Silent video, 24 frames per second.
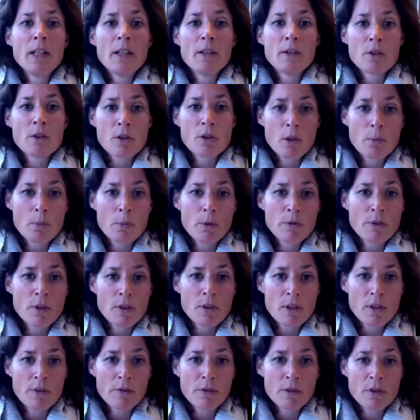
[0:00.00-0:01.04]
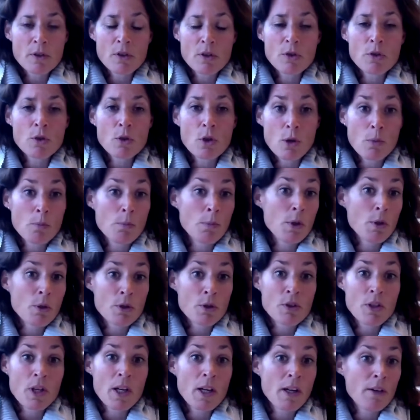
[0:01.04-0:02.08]
Some of the differences come because
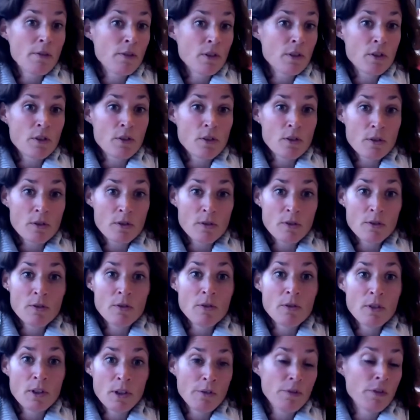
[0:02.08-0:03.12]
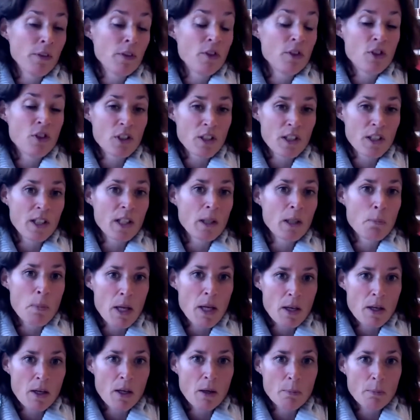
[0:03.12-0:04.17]
they have a different genetic
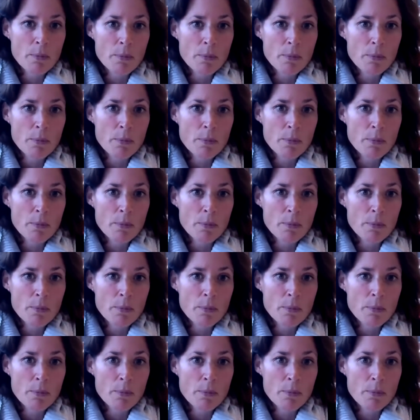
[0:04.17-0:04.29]
makeup.